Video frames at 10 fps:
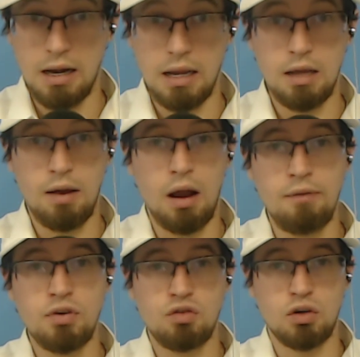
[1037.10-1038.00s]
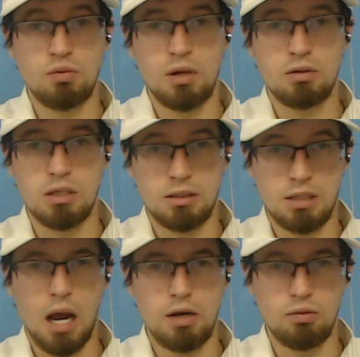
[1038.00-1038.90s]
infrastructure bill
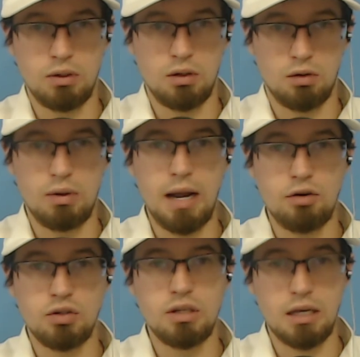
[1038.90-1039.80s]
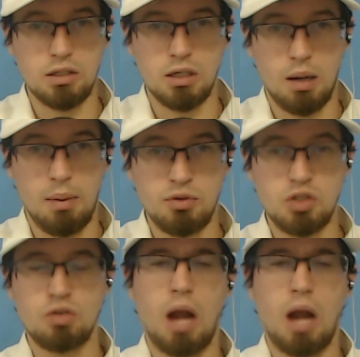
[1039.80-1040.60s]
tied with the green energy that's going to come up soon.